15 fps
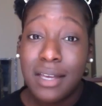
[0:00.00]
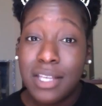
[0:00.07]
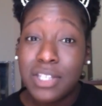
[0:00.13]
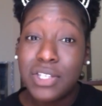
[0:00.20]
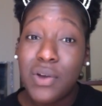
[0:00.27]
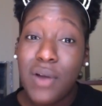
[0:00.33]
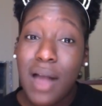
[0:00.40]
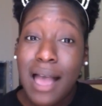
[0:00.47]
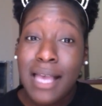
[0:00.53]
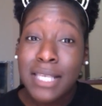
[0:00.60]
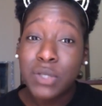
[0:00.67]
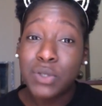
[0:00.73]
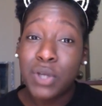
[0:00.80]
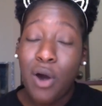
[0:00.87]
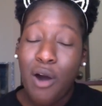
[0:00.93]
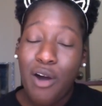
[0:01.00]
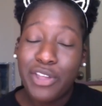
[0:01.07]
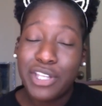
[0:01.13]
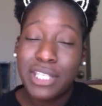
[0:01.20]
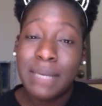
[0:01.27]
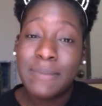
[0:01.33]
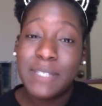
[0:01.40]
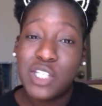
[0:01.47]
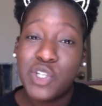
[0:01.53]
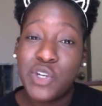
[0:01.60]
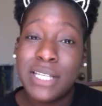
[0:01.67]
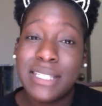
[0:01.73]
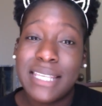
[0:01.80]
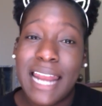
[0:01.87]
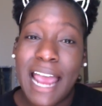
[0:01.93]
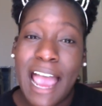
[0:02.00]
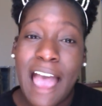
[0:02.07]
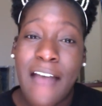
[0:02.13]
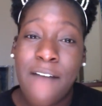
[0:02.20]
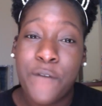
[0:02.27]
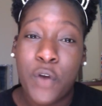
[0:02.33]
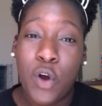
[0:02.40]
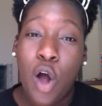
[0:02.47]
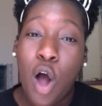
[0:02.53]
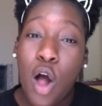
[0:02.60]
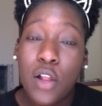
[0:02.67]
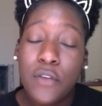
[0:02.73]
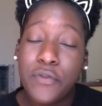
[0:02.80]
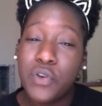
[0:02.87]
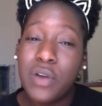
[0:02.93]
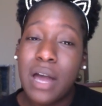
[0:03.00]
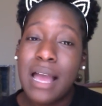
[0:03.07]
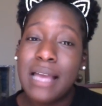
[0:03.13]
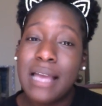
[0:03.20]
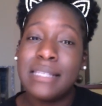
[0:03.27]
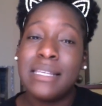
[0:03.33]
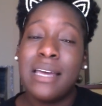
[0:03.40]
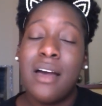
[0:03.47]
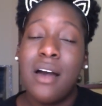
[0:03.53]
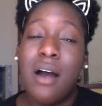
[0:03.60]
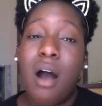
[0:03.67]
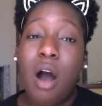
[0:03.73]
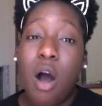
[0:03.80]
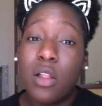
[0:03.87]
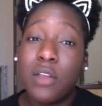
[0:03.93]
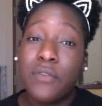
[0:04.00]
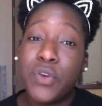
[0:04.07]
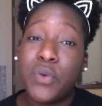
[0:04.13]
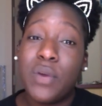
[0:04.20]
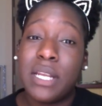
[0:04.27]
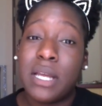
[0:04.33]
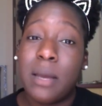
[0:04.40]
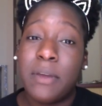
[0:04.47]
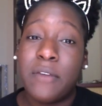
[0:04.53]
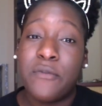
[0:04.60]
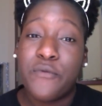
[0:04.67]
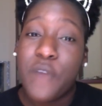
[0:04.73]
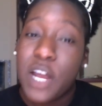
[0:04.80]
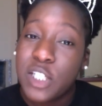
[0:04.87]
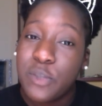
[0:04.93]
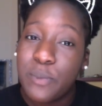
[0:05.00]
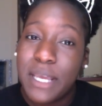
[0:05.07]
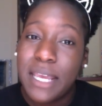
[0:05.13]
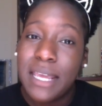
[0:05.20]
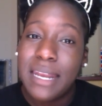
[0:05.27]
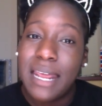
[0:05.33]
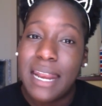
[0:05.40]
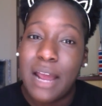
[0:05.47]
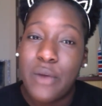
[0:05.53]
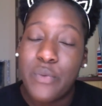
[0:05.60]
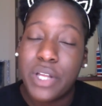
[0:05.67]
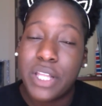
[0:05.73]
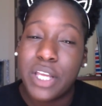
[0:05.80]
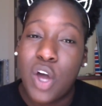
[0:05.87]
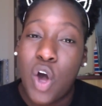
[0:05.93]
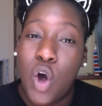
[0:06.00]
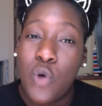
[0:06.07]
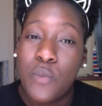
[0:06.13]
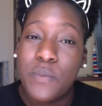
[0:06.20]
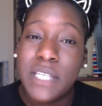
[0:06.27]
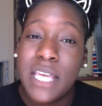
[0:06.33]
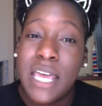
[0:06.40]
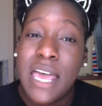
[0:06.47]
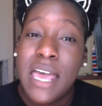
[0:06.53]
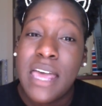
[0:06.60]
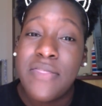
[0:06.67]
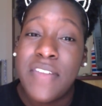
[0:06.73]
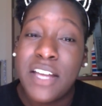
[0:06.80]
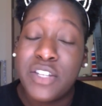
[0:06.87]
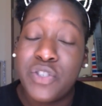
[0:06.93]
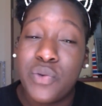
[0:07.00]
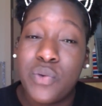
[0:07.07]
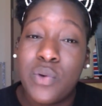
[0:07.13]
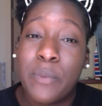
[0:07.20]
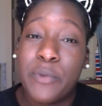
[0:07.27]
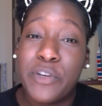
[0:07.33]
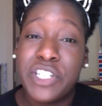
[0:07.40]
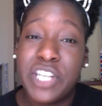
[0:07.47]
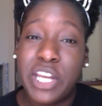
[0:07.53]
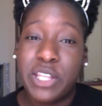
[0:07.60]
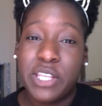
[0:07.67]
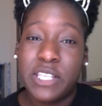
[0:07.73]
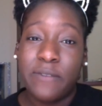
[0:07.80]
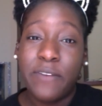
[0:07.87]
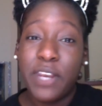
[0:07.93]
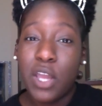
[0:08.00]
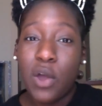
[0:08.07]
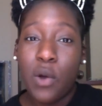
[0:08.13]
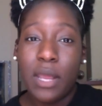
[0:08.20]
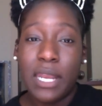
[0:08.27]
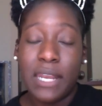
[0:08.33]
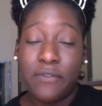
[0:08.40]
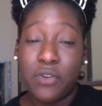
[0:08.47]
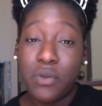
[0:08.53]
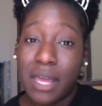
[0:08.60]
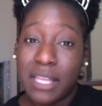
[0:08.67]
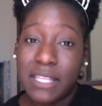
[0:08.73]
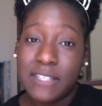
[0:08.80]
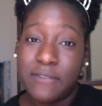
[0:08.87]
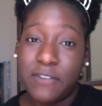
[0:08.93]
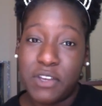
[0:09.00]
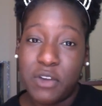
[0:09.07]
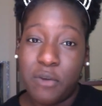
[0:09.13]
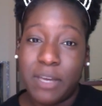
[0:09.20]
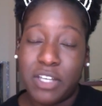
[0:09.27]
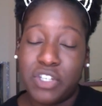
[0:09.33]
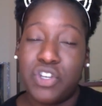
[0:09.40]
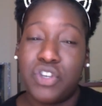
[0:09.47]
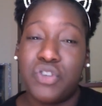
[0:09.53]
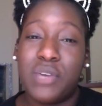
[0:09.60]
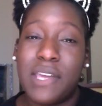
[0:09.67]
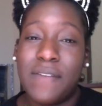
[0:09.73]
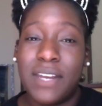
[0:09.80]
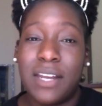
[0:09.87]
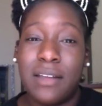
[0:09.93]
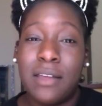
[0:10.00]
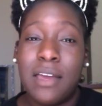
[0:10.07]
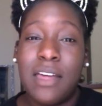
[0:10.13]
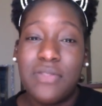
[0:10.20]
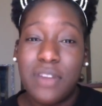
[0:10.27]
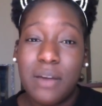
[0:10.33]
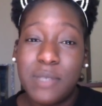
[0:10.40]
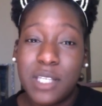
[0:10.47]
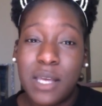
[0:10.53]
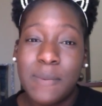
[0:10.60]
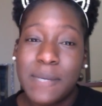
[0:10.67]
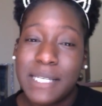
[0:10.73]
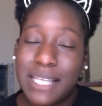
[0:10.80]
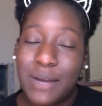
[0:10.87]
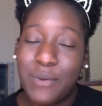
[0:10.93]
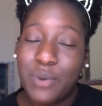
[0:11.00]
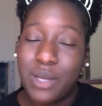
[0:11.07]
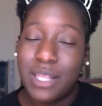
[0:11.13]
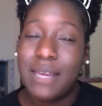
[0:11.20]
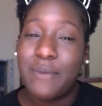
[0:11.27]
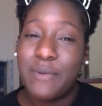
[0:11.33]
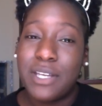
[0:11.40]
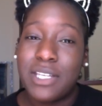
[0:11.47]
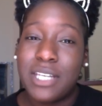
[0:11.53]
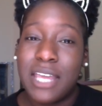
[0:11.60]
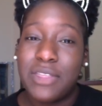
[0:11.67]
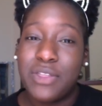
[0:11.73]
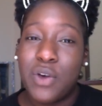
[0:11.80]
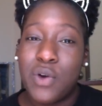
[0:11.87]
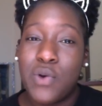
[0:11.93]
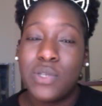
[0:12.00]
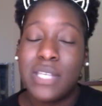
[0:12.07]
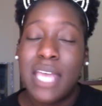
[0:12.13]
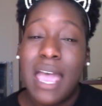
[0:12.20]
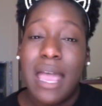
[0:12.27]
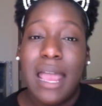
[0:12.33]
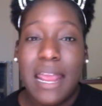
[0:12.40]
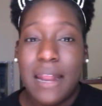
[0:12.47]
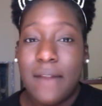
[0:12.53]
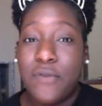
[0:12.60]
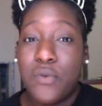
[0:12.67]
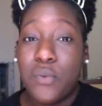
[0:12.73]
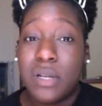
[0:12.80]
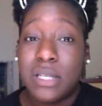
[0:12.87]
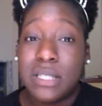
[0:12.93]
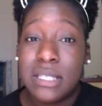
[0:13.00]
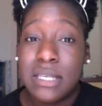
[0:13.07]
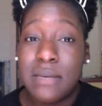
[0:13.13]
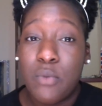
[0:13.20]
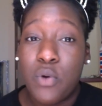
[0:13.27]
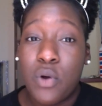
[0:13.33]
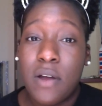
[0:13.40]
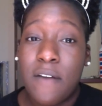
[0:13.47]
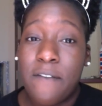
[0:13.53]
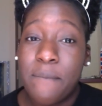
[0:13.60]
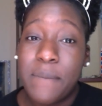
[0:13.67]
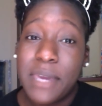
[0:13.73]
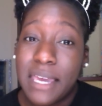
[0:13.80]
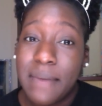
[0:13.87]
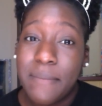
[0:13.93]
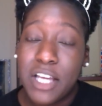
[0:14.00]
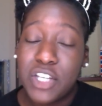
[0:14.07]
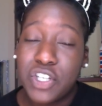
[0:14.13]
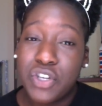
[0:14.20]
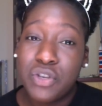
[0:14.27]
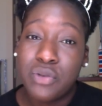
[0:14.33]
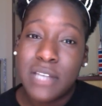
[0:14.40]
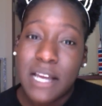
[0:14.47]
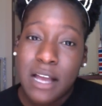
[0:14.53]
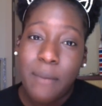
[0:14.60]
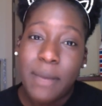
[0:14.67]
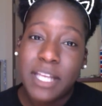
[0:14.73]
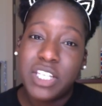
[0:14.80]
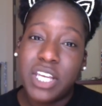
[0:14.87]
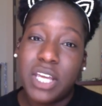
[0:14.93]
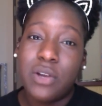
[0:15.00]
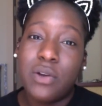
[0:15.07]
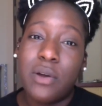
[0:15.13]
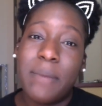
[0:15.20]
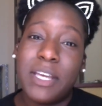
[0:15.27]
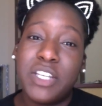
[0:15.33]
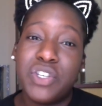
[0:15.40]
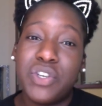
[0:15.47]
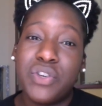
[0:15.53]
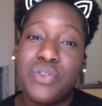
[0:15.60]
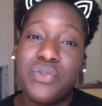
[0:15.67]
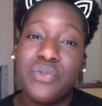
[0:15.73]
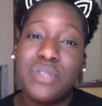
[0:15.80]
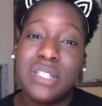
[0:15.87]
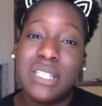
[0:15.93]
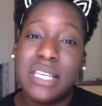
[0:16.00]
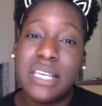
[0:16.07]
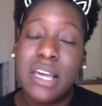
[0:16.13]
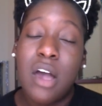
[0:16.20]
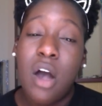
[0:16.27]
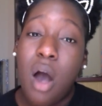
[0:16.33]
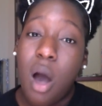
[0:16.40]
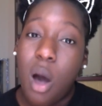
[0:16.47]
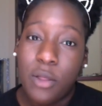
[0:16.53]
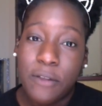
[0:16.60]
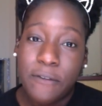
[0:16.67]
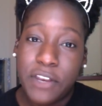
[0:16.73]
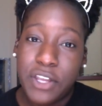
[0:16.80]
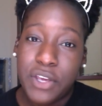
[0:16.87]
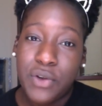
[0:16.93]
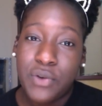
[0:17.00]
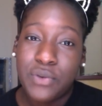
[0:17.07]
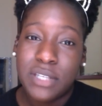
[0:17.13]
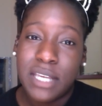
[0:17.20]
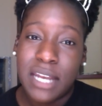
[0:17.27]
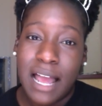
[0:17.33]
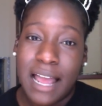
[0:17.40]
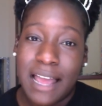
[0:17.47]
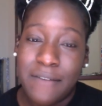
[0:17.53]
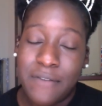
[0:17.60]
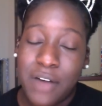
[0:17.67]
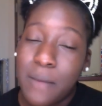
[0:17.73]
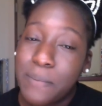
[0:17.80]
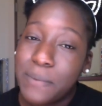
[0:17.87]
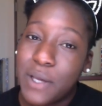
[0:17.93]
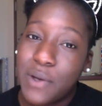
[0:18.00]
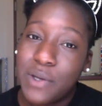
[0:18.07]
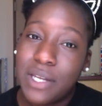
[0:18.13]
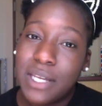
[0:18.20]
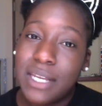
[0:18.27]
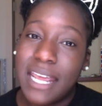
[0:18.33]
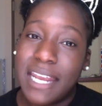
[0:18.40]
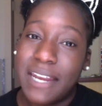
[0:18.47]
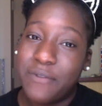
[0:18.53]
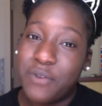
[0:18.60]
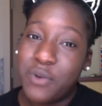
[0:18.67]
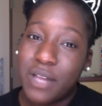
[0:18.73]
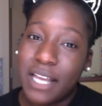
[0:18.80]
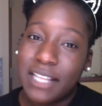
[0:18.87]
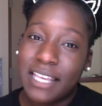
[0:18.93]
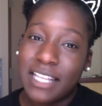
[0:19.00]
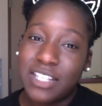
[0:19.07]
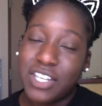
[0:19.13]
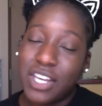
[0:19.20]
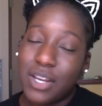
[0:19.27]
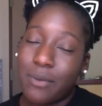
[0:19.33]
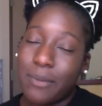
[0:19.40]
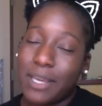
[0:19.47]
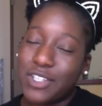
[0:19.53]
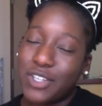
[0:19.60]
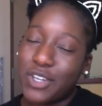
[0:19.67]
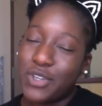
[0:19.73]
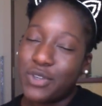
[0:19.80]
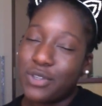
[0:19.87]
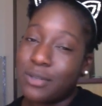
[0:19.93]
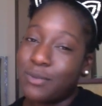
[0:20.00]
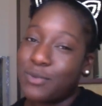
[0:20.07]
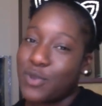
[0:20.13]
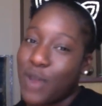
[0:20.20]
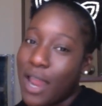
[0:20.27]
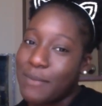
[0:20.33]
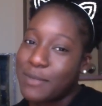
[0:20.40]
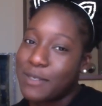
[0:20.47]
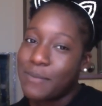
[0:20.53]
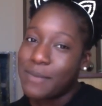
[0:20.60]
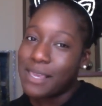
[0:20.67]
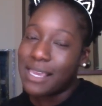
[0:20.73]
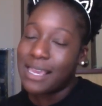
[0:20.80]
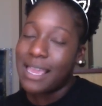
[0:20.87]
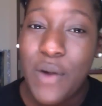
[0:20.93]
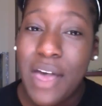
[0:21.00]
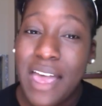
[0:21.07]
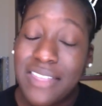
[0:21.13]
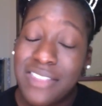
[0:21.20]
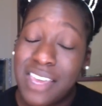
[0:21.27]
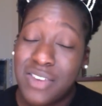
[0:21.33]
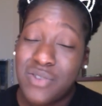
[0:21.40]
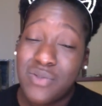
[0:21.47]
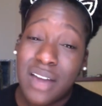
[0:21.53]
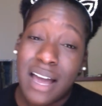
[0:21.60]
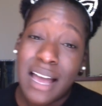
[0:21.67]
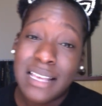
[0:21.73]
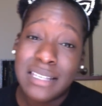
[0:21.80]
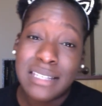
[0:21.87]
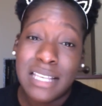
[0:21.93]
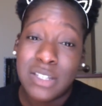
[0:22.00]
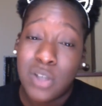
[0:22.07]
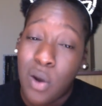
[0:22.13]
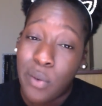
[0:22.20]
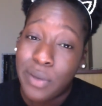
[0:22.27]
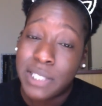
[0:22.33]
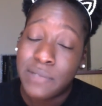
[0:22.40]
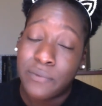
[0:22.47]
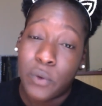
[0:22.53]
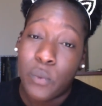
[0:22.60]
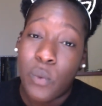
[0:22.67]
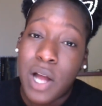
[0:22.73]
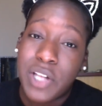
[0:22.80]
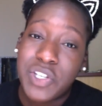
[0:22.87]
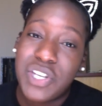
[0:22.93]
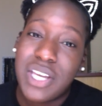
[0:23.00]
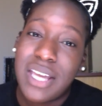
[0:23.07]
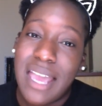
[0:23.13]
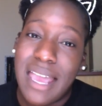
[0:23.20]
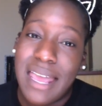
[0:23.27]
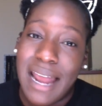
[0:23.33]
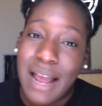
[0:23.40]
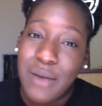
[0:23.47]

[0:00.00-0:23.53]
So guys, those are all the tips and tricks that I have for all of you guys, all of you incoming freshmen, and I really hoped that you appreciated this video. And if you like this video, make sure you give it a thumbs up, because I really appreciate those. And if you want to see more of me, make sure you check out my channel and make sure you see all the videos that I have uploaded. And if you like that channel, make sure you subscribe to me. Thank you guys as always for watching, and I